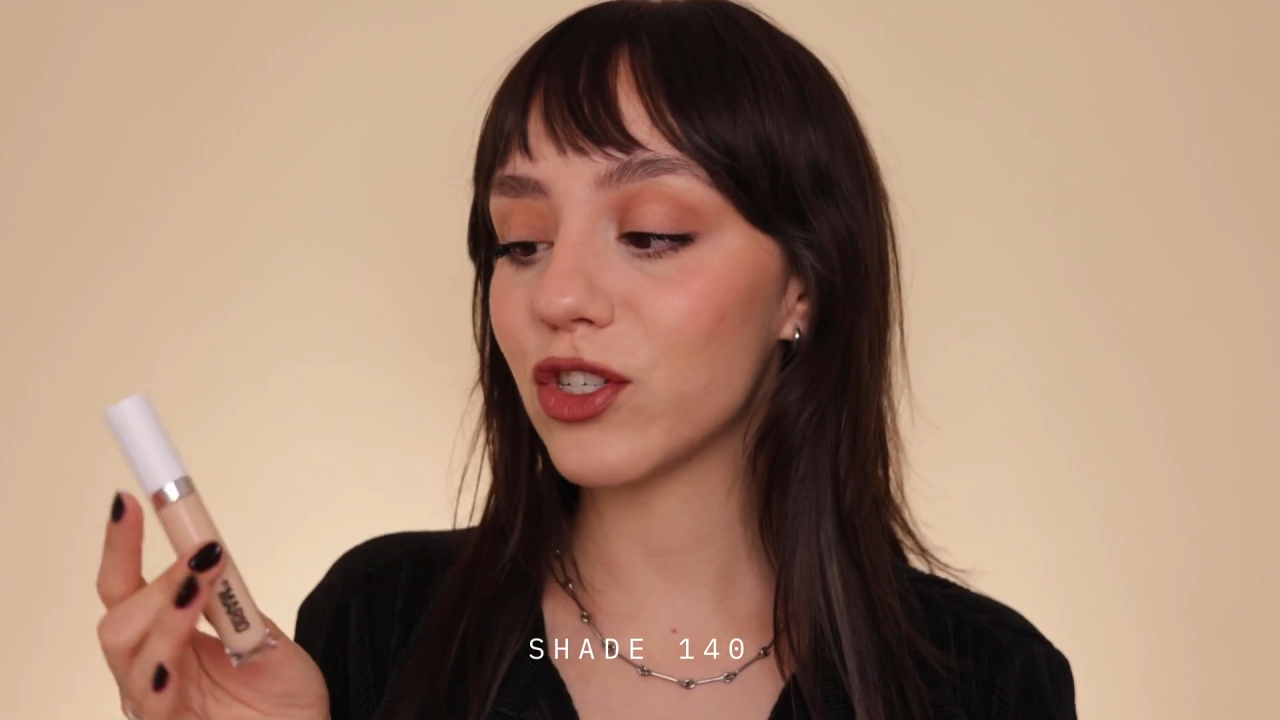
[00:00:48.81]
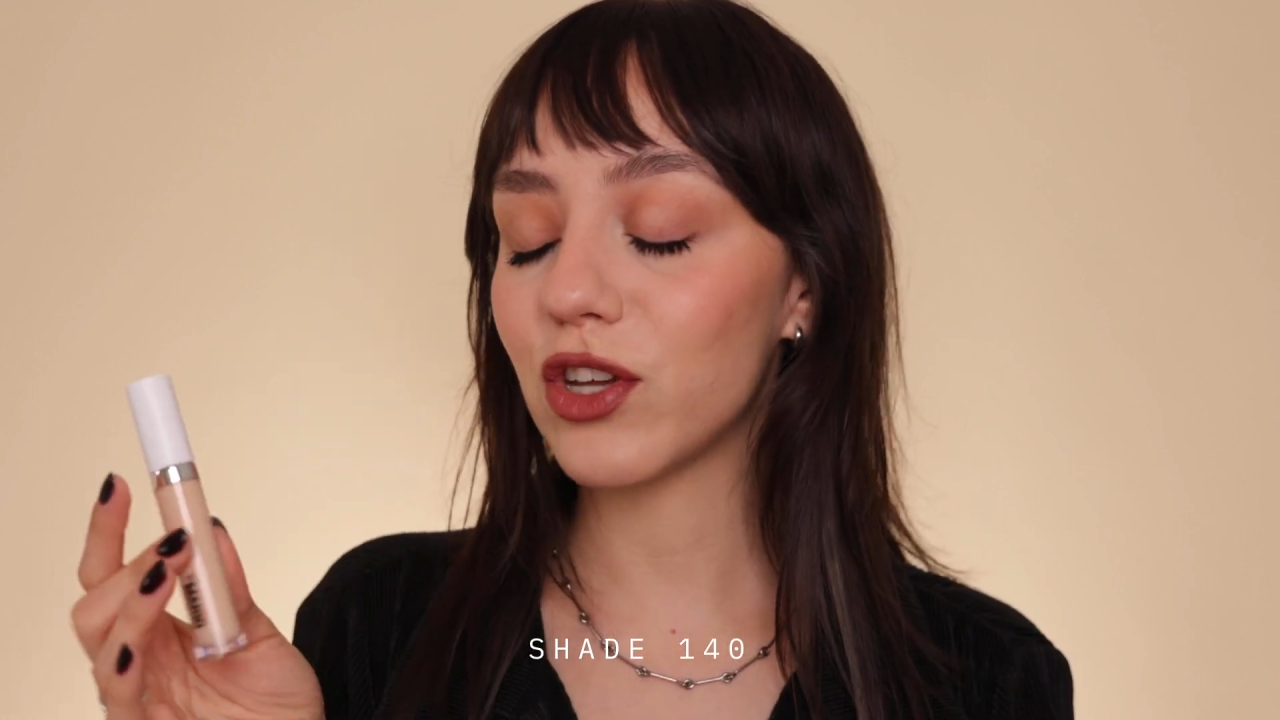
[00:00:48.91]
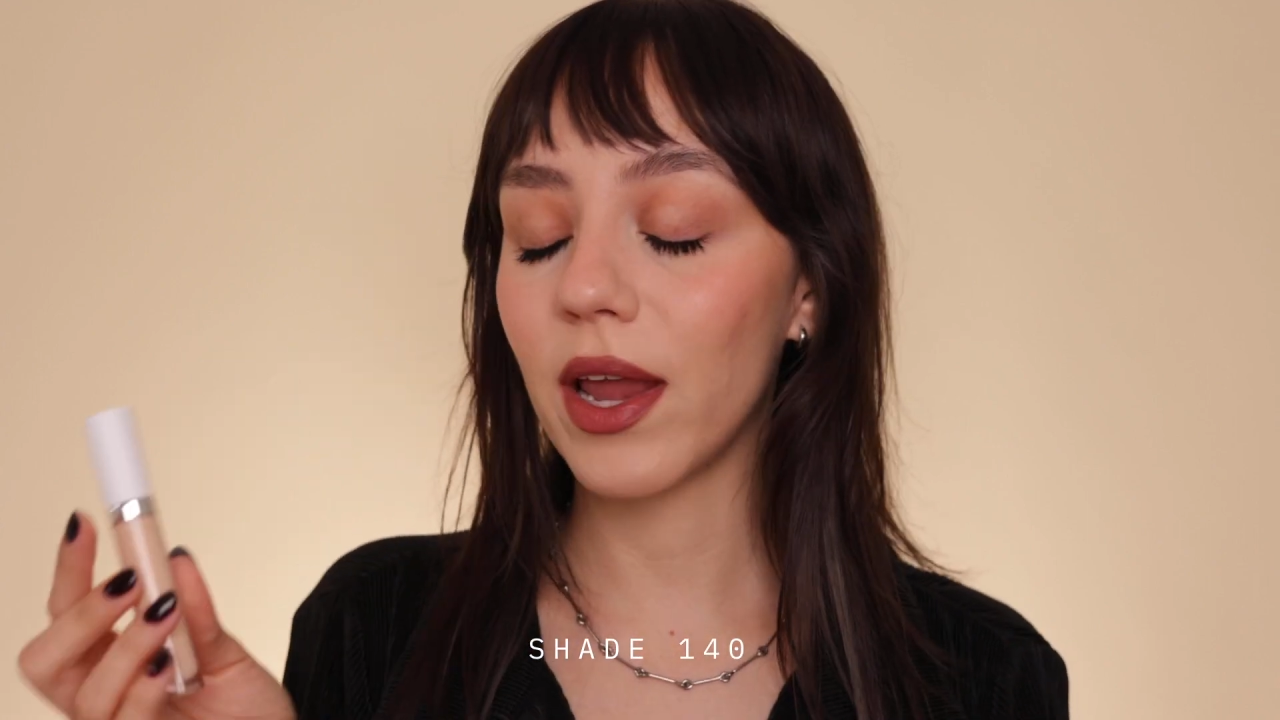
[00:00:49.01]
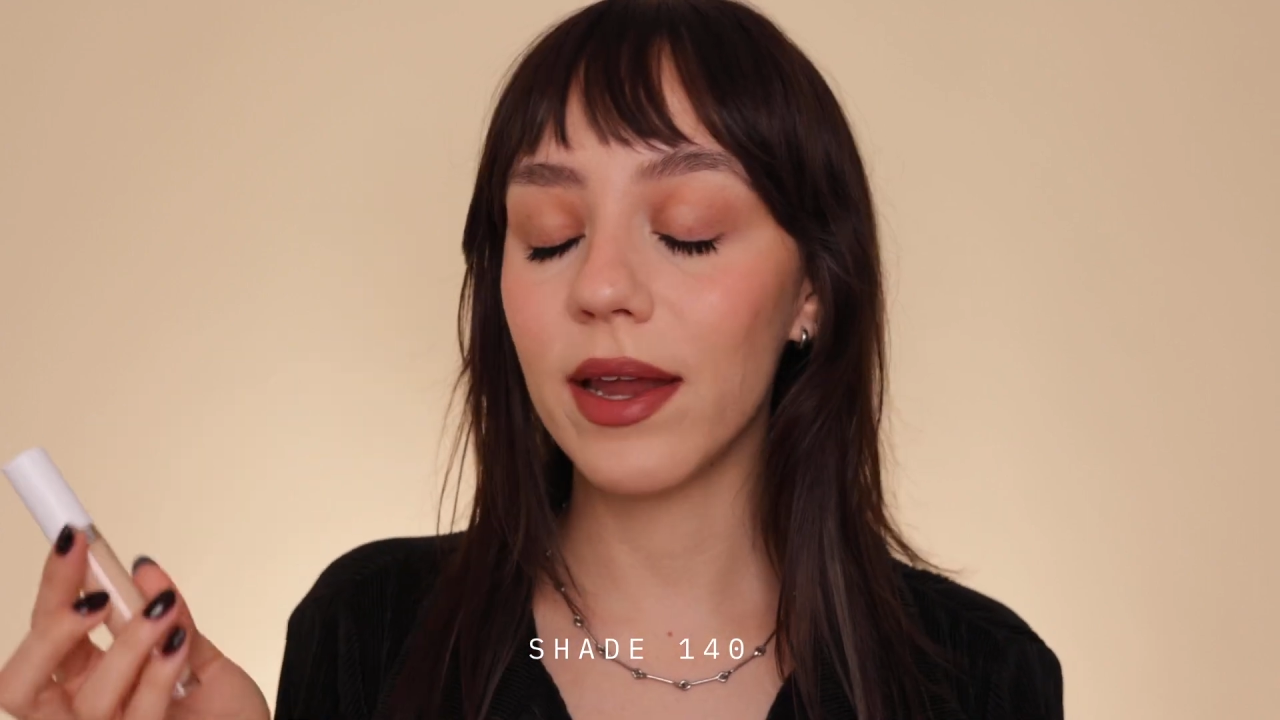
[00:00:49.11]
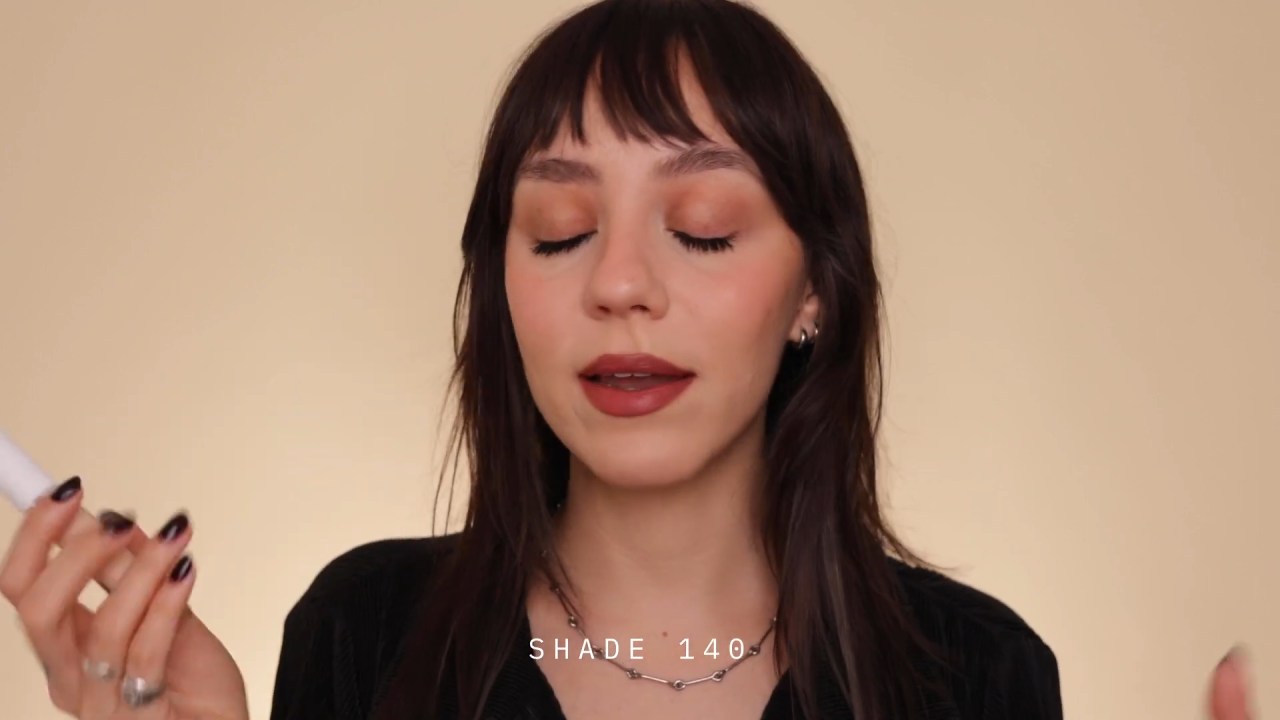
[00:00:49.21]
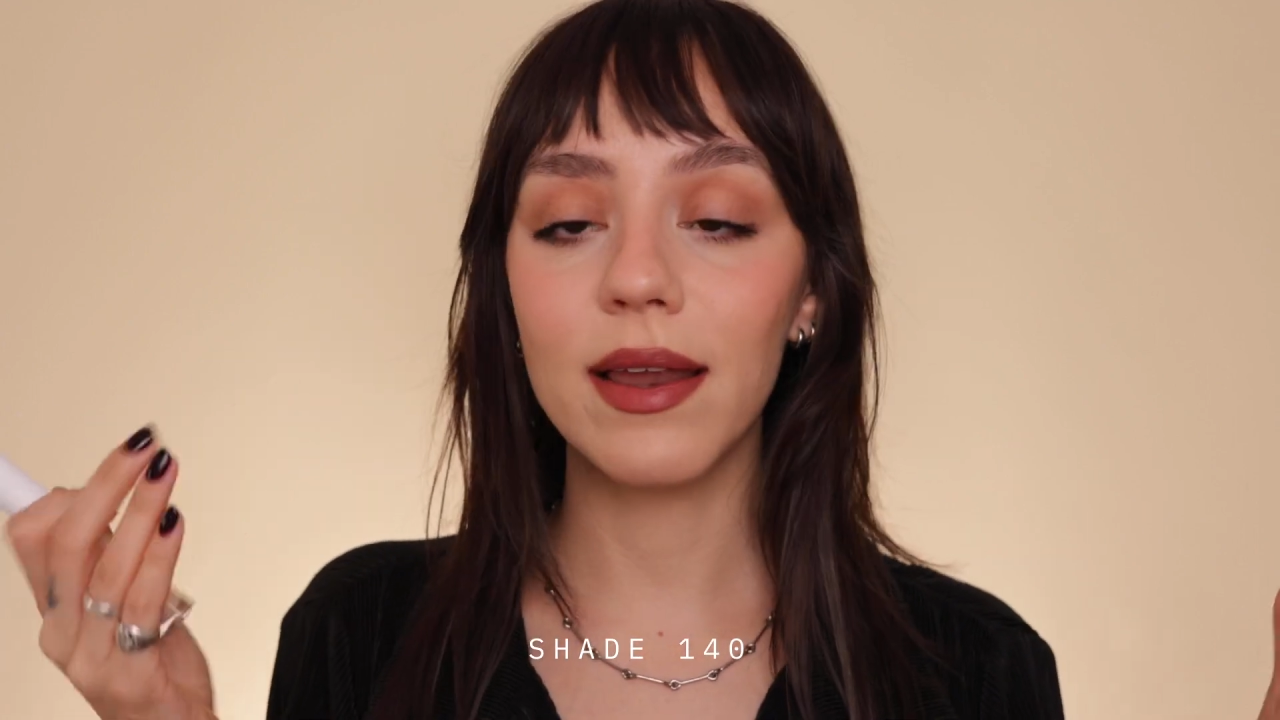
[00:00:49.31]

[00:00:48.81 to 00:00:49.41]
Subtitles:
shade,